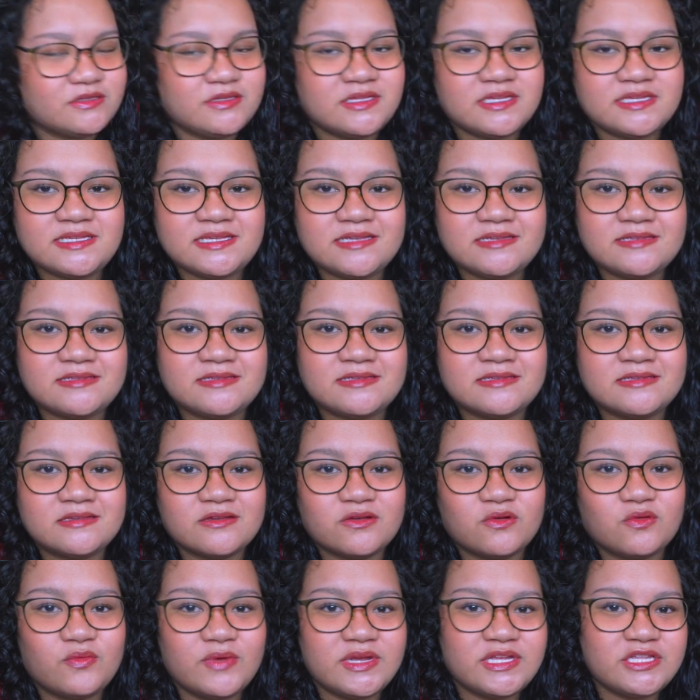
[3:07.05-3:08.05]
this is
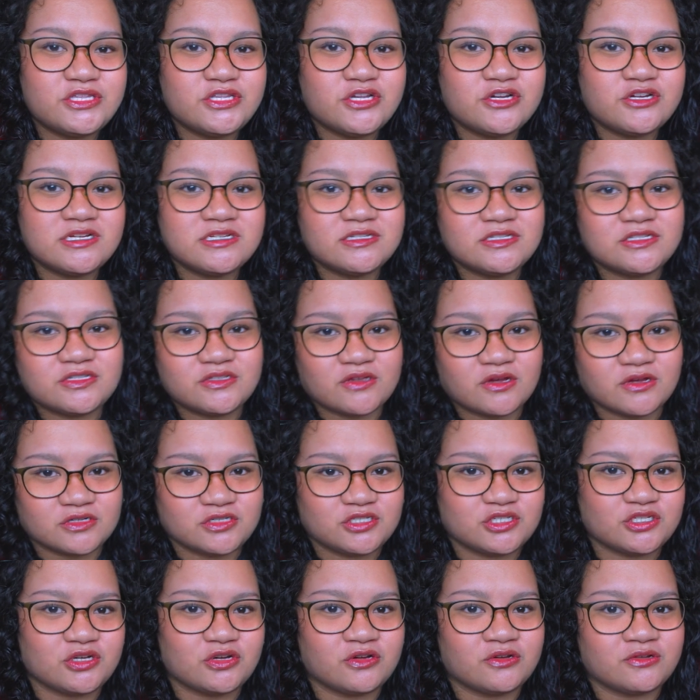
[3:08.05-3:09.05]
Winter in
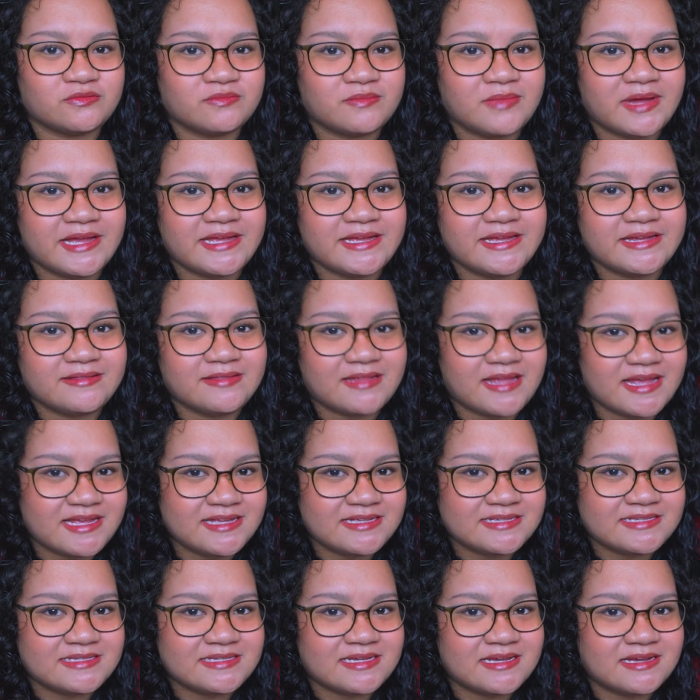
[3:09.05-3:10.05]
Sokcho by
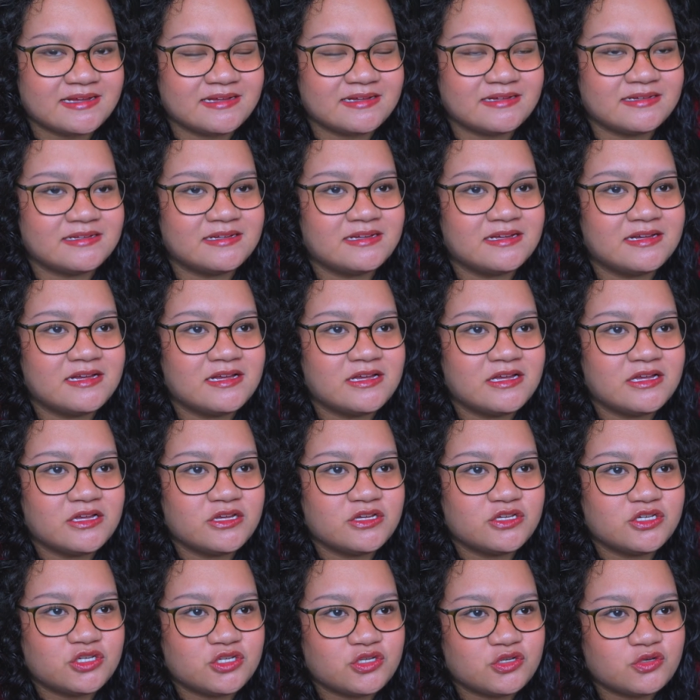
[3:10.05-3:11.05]
Elisa,
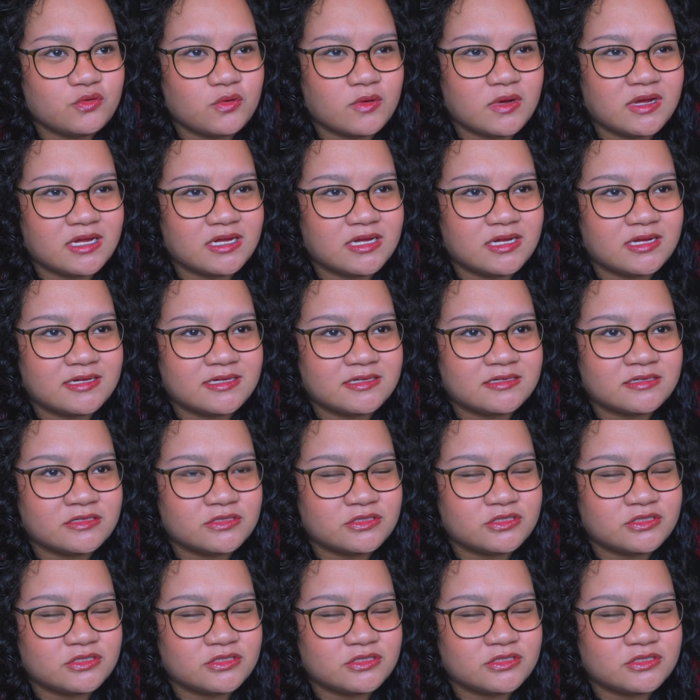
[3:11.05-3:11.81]
Shua,